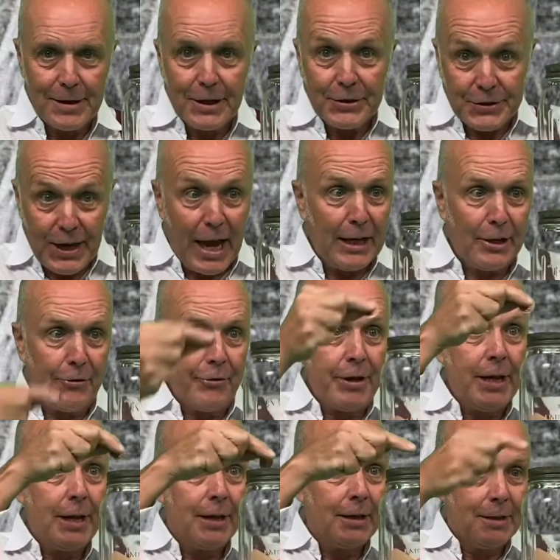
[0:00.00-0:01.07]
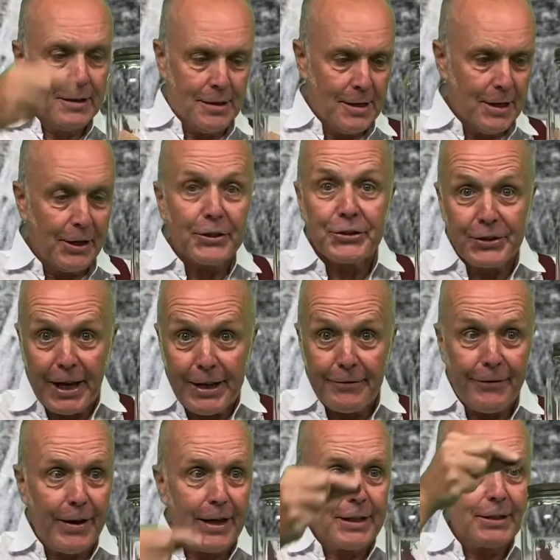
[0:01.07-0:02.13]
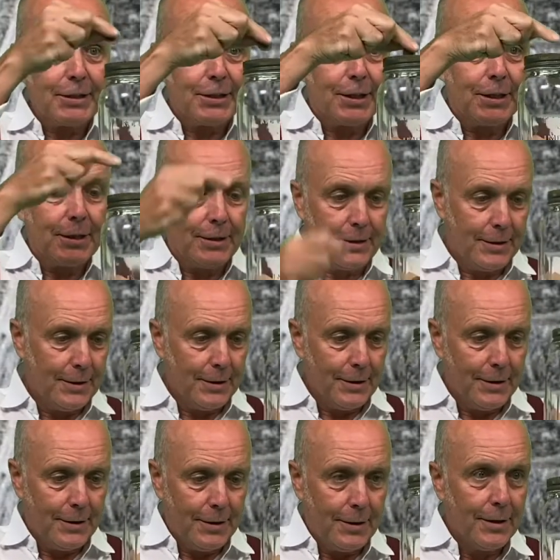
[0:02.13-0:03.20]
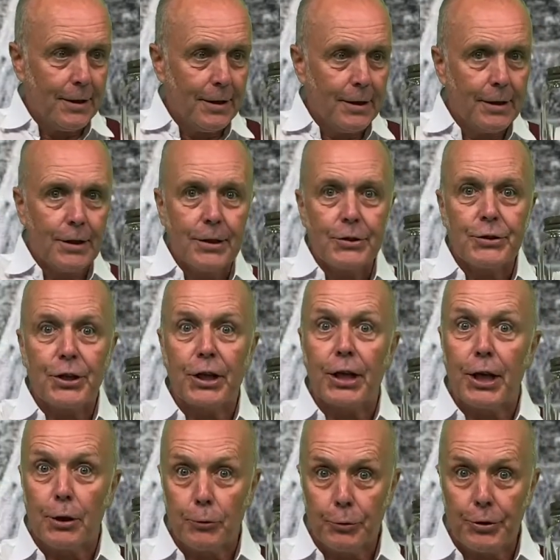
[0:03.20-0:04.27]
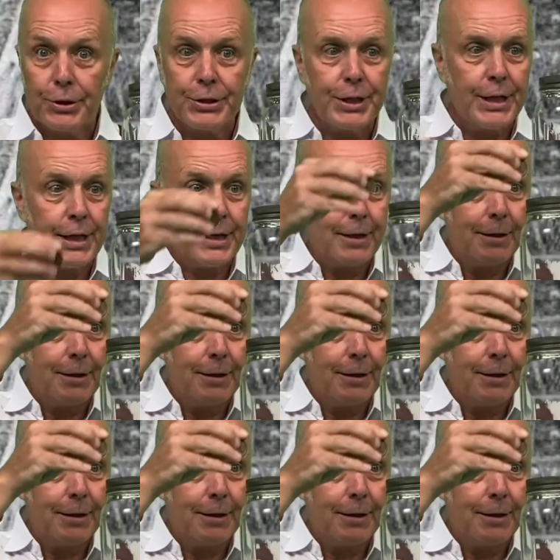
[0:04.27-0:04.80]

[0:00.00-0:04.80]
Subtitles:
Salary, savings, security.